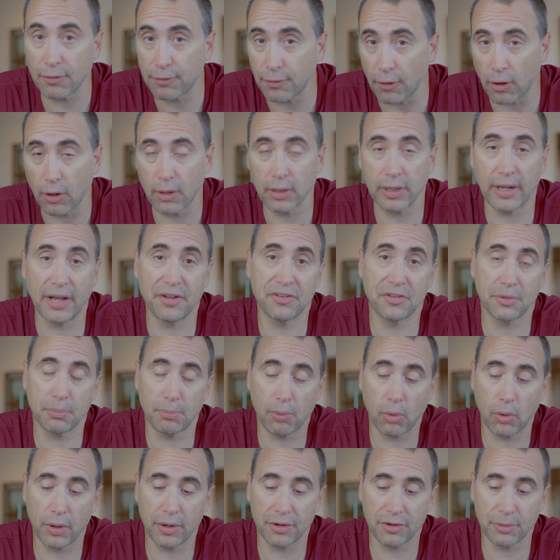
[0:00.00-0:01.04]
far less
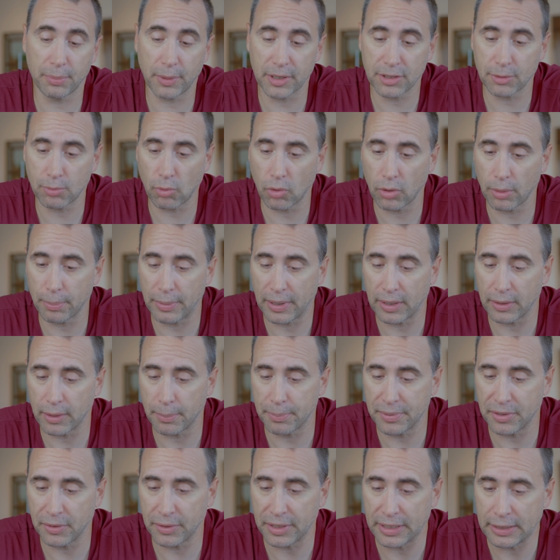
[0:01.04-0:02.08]
important. It's much more about
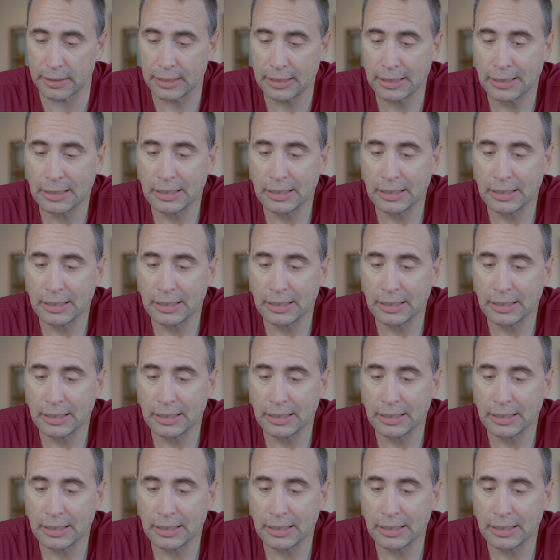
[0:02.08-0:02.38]
ability.